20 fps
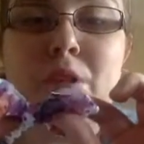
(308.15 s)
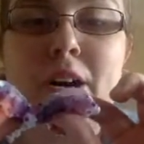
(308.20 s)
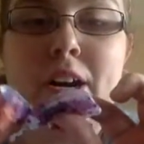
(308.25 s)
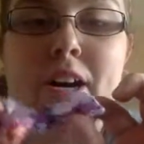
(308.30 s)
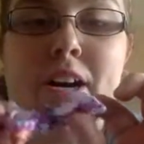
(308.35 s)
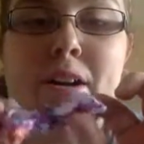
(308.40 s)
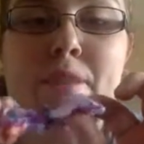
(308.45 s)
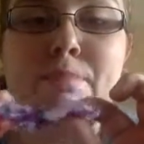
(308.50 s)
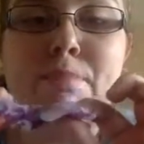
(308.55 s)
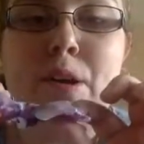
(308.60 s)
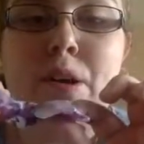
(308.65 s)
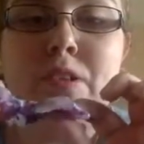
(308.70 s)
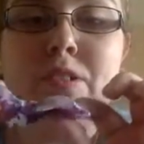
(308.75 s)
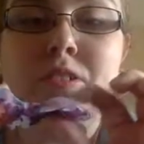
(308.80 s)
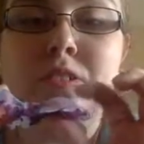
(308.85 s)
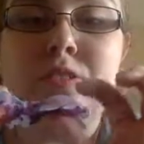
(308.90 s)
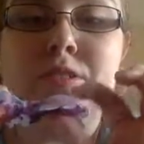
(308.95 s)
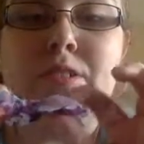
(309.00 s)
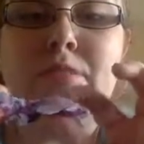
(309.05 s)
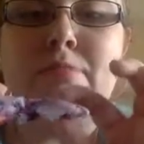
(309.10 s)
Bows you can
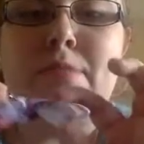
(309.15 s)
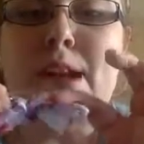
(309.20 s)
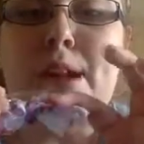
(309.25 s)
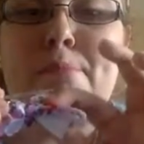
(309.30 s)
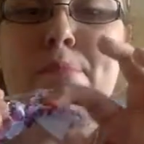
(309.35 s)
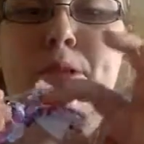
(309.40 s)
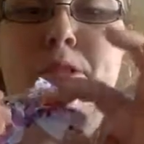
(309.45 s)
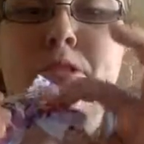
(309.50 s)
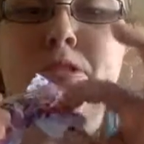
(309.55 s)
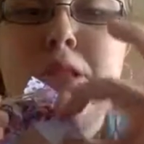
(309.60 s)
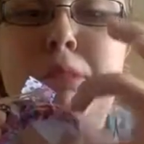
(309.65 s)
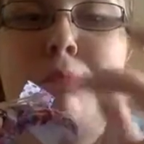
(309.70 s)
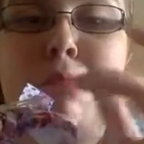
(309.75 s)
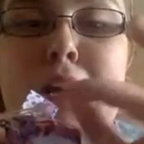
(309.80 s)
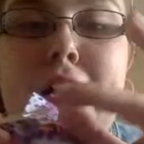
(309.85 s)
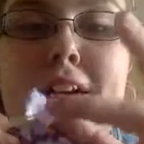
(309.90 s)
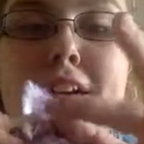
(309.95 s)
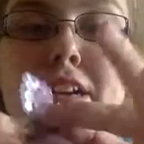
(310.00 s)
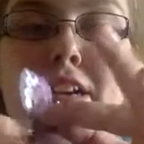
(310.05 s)
wear bows no matter